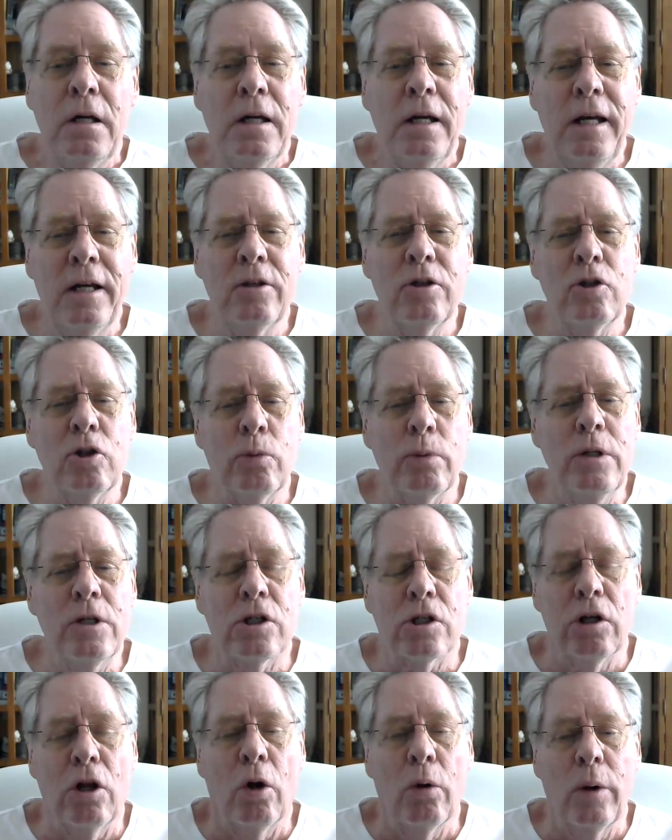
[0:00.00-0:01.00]
Industry
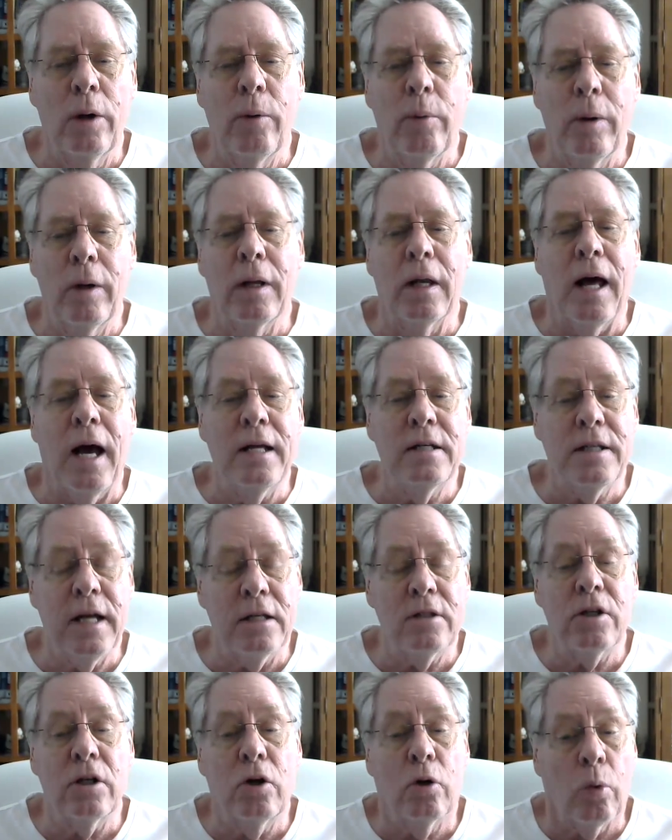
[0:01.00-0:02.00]
slowly realized
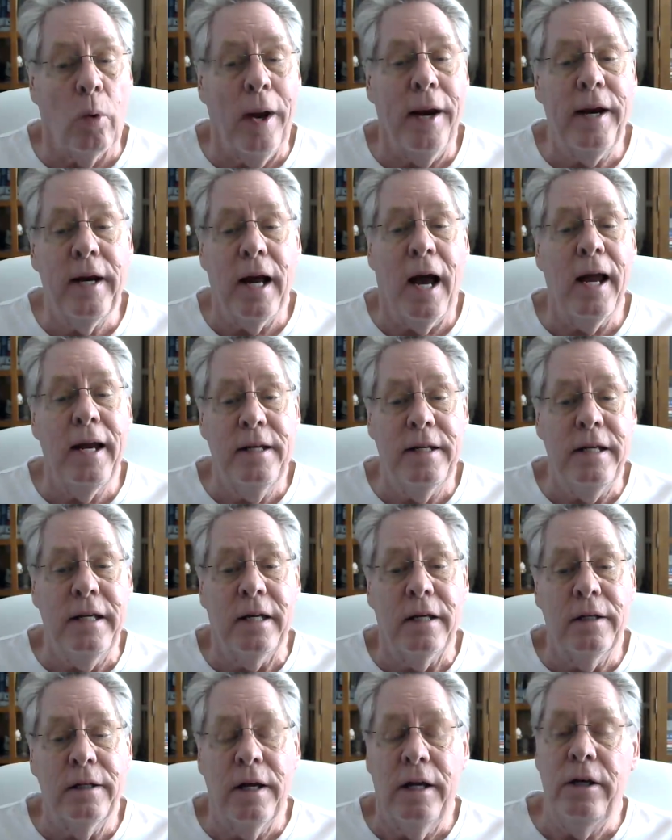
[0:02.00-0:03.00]
that's a great
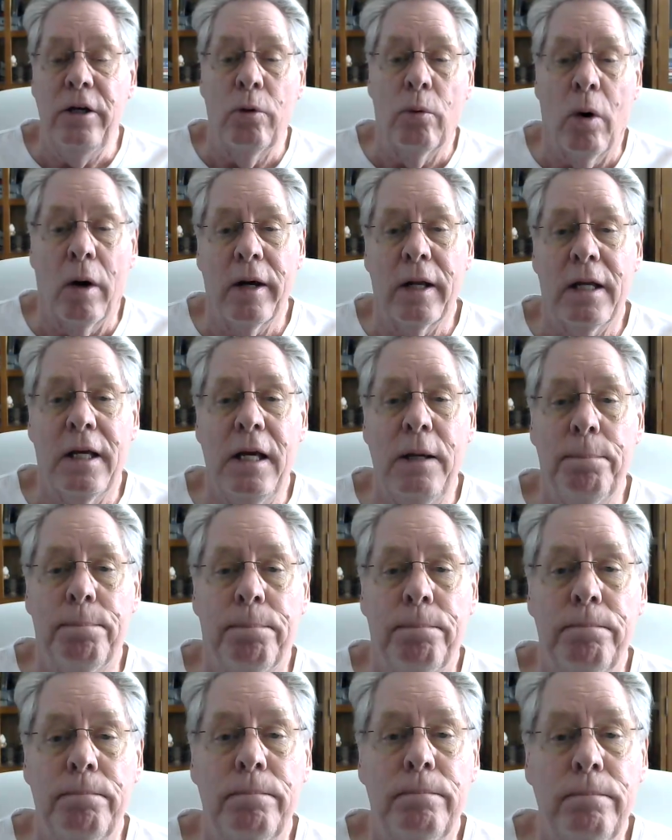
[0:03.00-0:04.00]
idea, and you want to keep
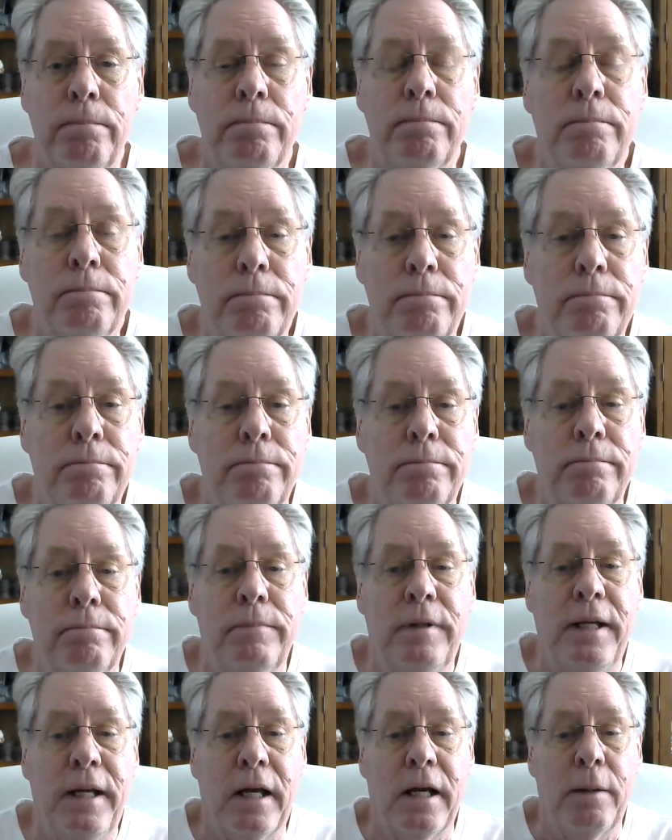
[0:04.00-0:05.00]

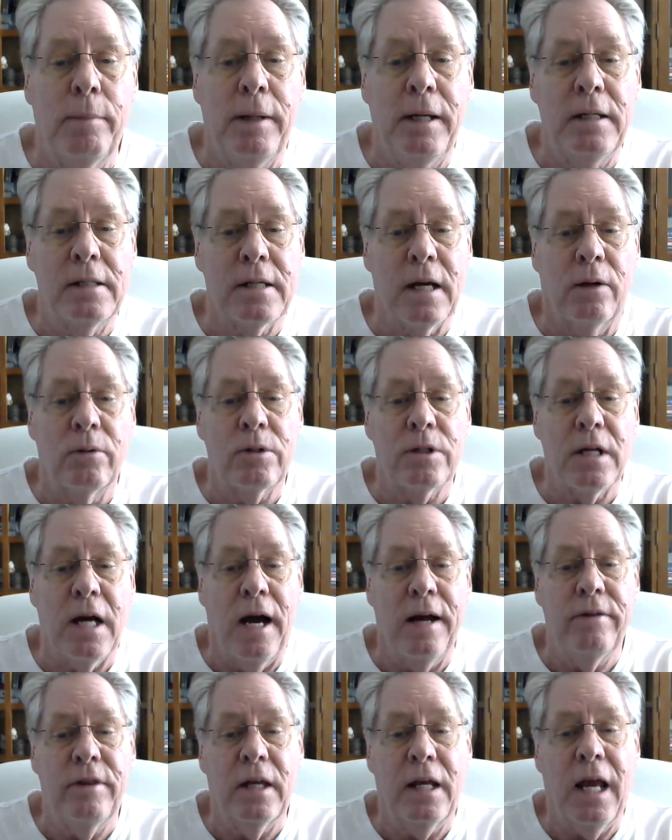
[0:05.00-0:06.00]
the enemies
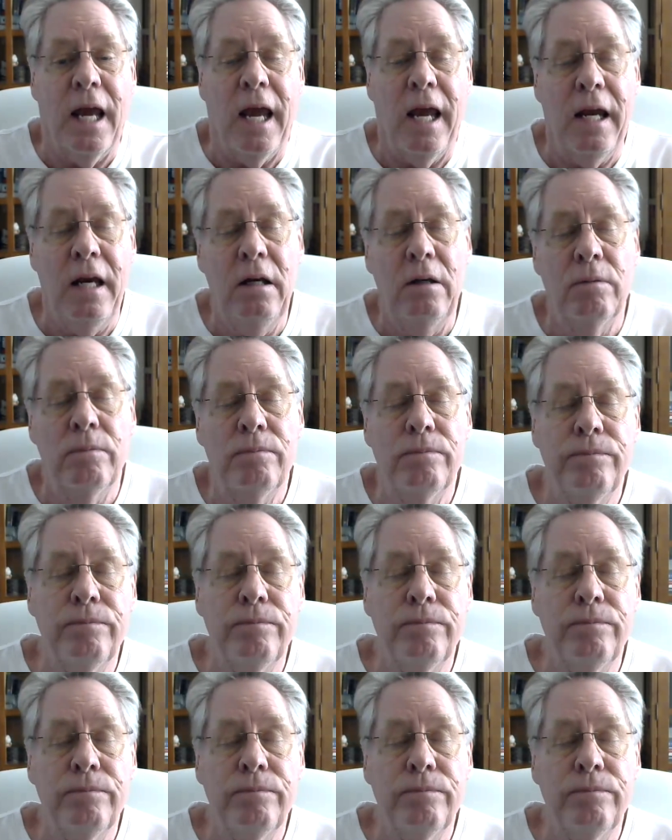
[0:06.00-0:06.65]
outside the gate.